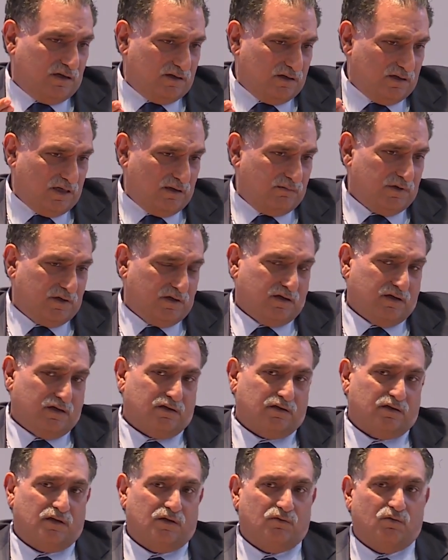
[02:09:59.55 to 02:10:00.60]
I'm close
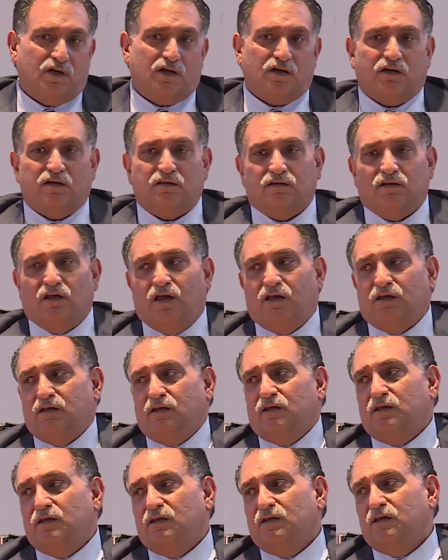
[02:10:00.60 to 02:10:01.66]
to the
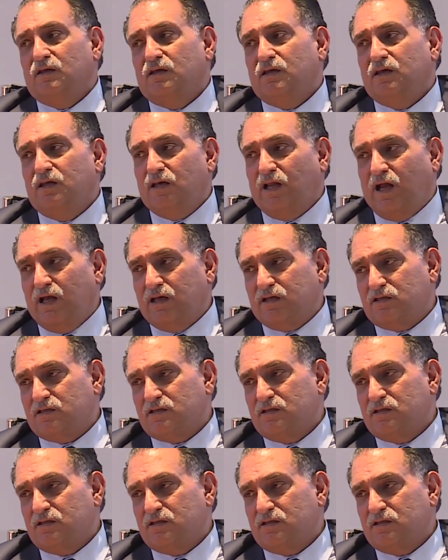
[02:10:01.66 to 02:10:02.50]
Palestinians, I'll